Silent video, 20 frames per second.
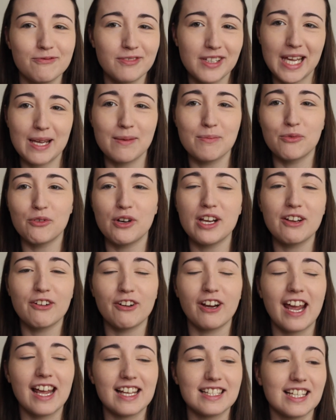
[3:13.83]
keep
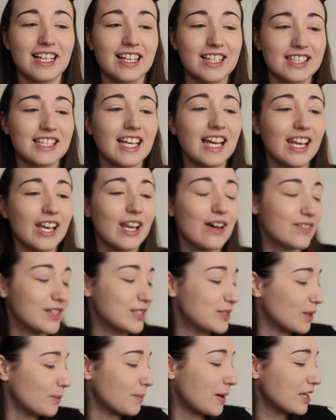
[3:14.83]
recreating because I love
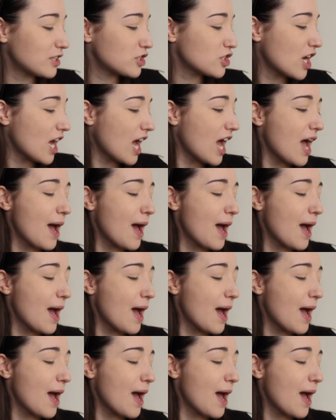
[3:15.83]
it so much.